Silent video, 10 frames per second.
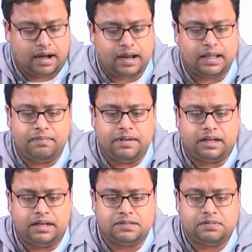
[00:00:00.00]
Another
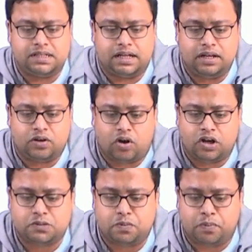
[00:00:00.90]
method is basically
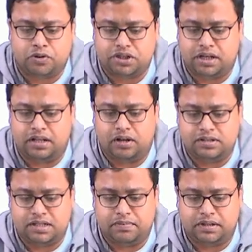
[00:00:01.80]
Cox proportional
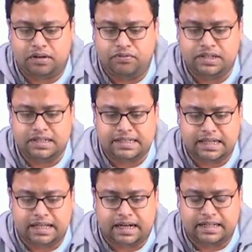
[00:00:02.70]
hazard method which is
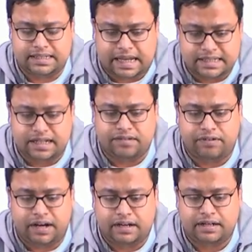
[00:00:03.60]
say that this hazard
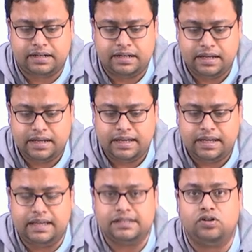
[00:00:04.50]
rate
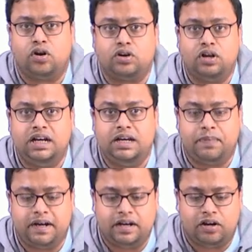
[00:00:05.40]
is not only
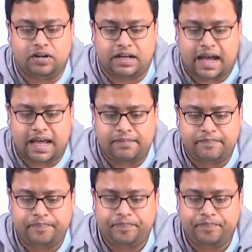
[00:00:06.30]
dependent on time,